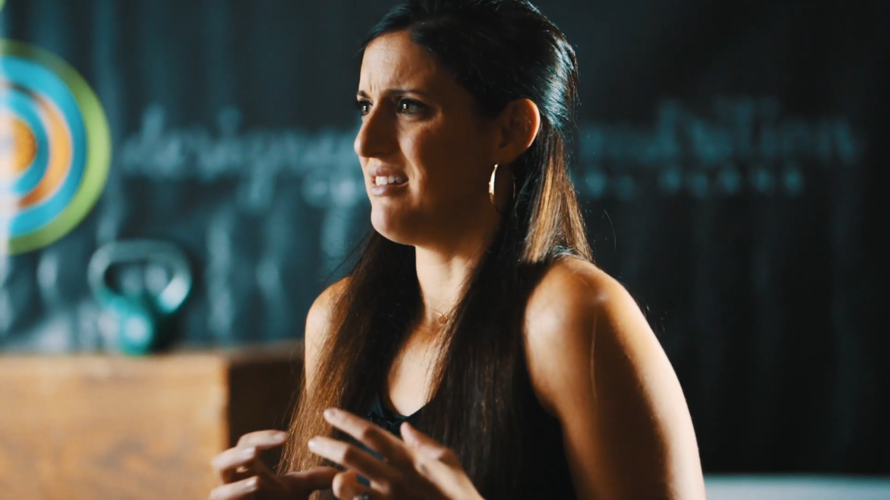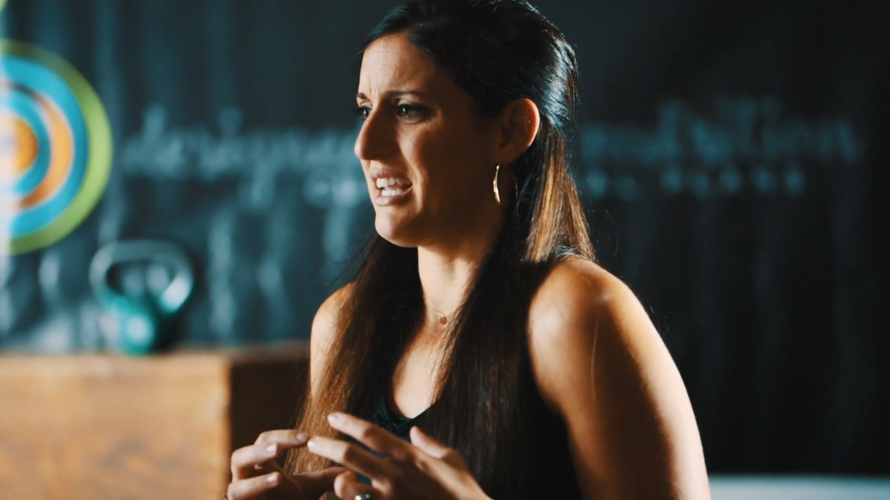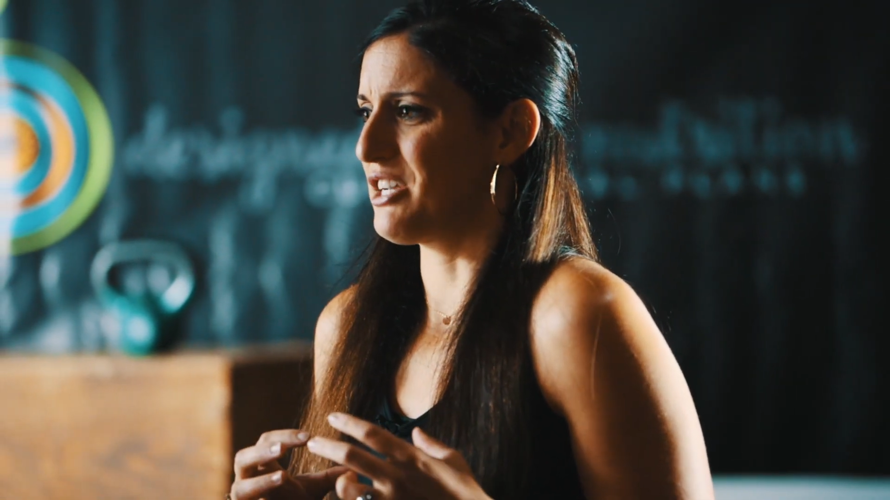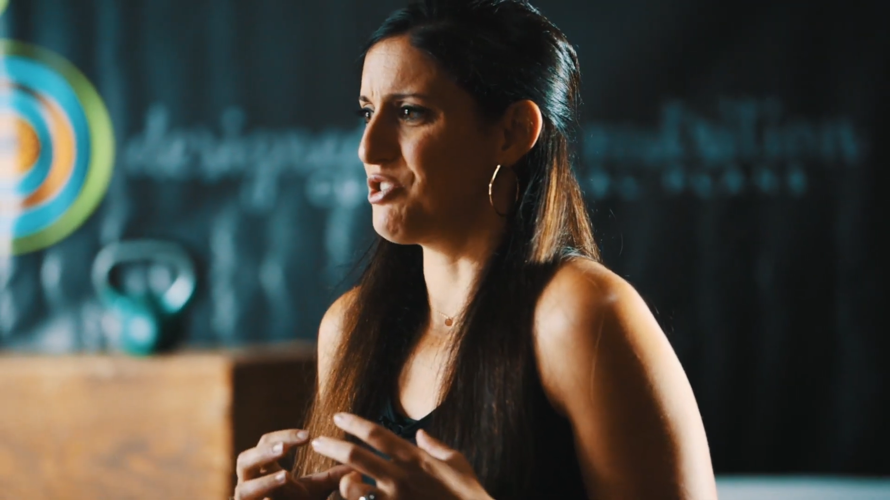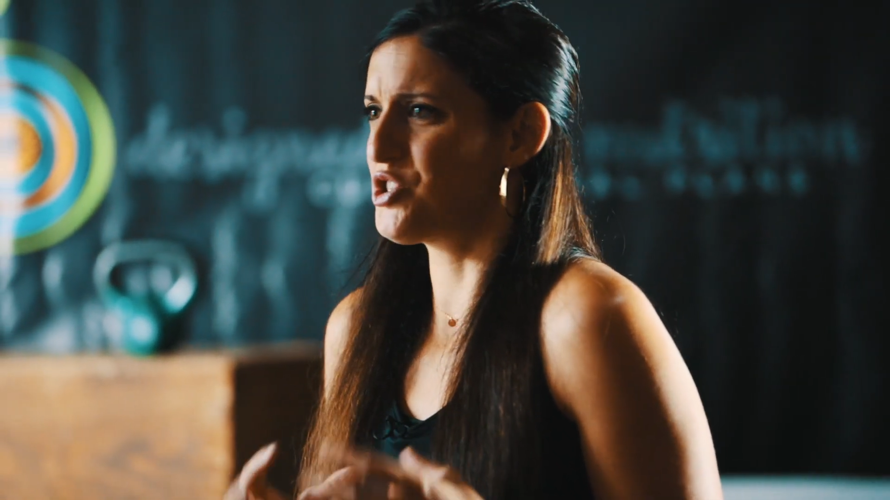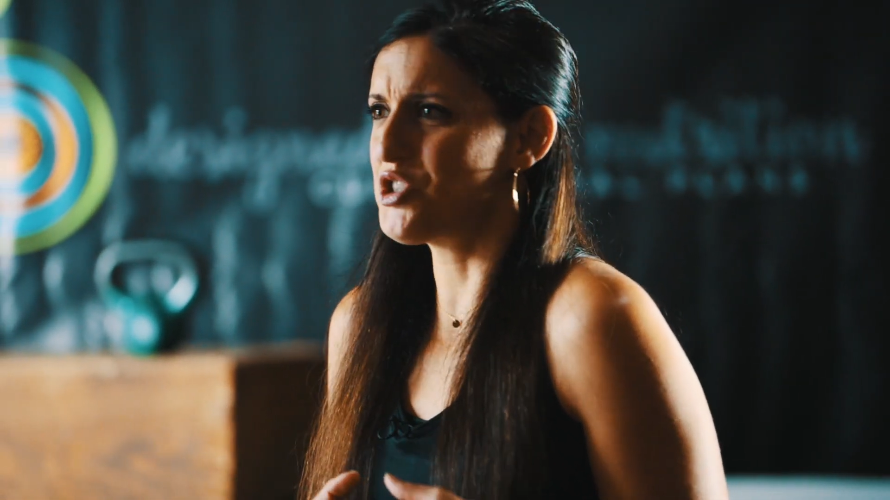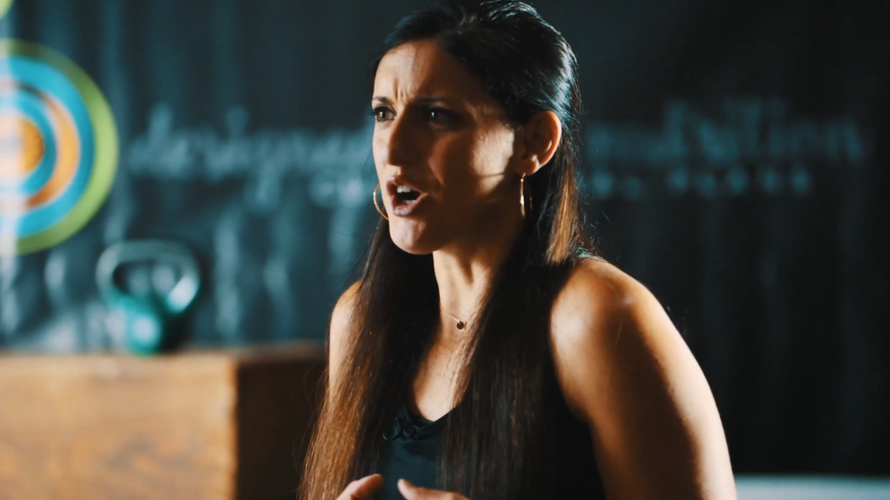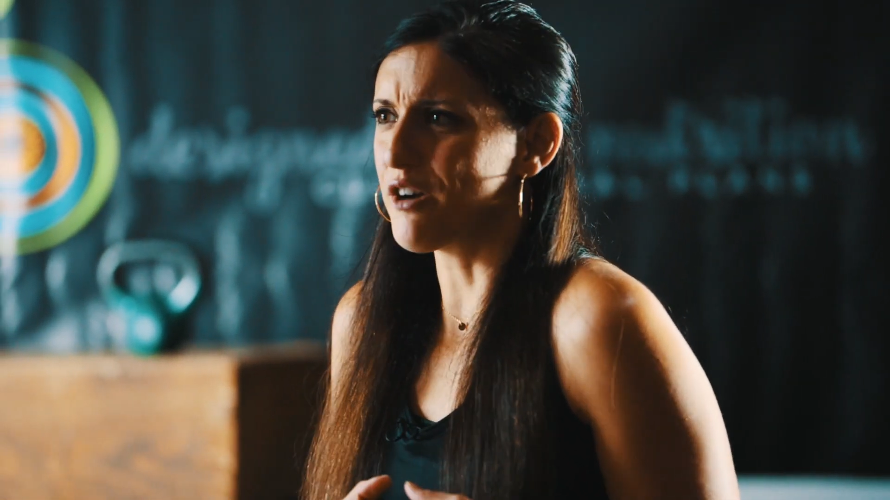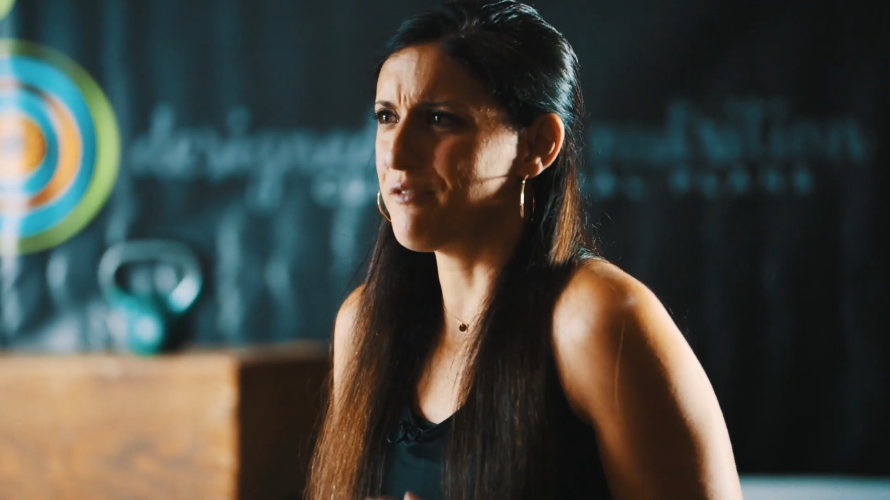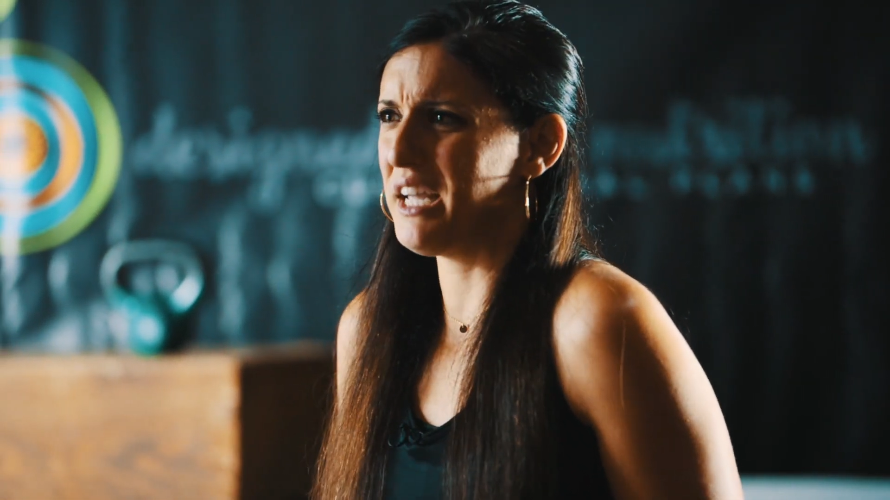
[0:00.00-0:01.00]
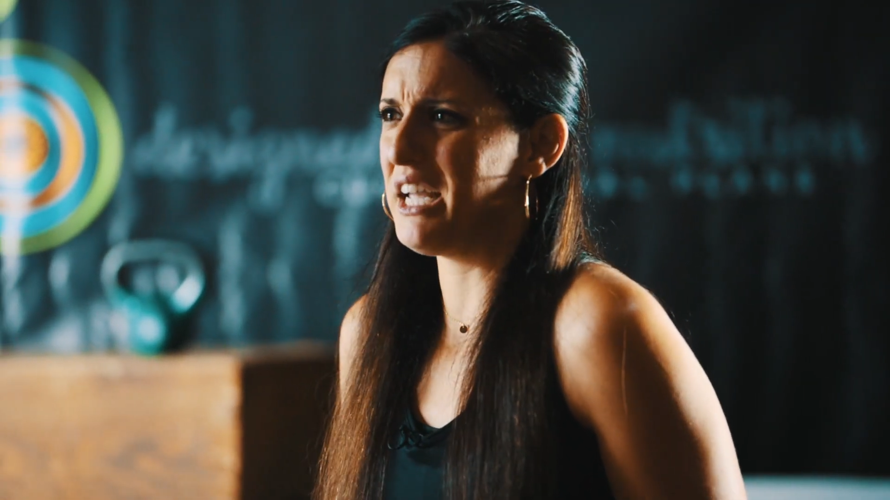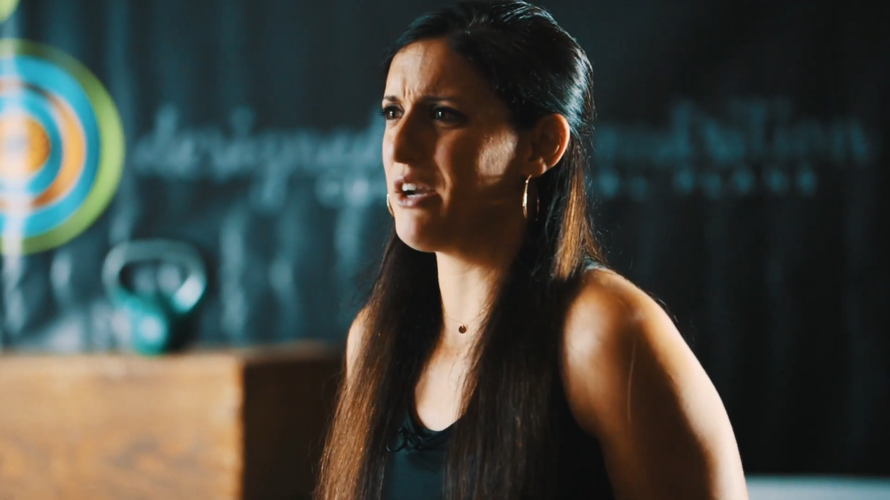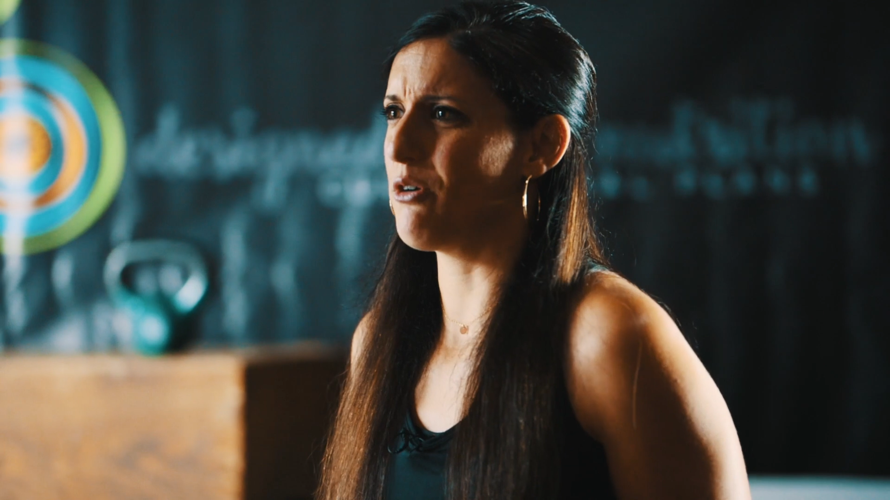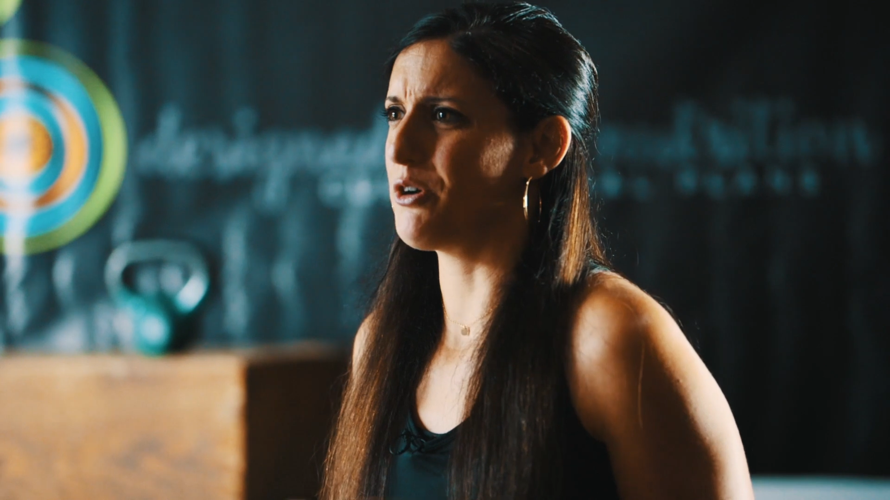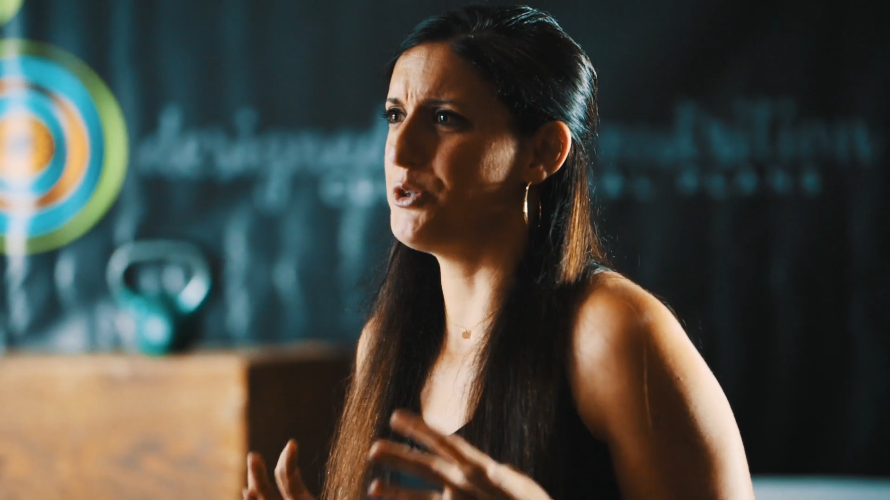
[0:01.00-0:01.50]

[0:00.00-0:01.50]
like starving or